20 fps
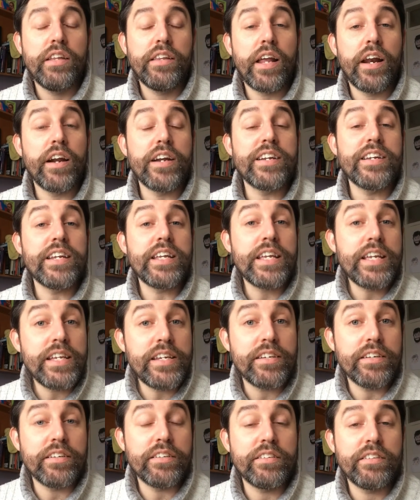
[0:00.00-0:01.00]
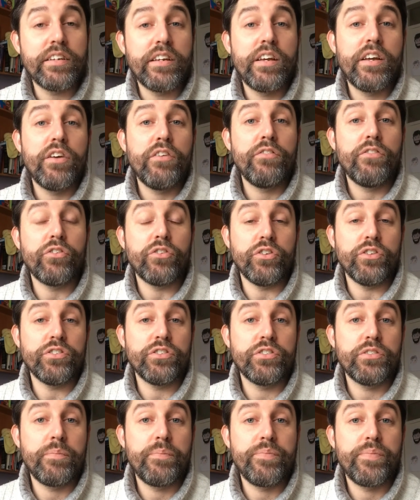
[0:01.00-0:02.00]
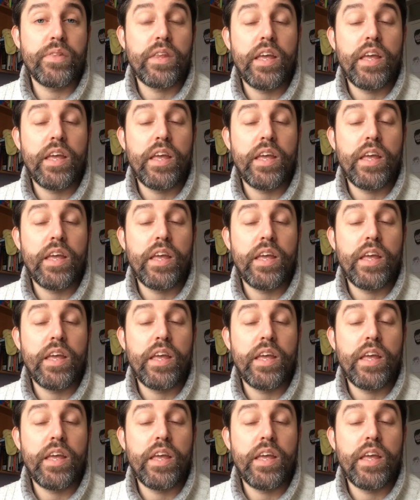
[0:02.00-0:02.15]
that are needed for us.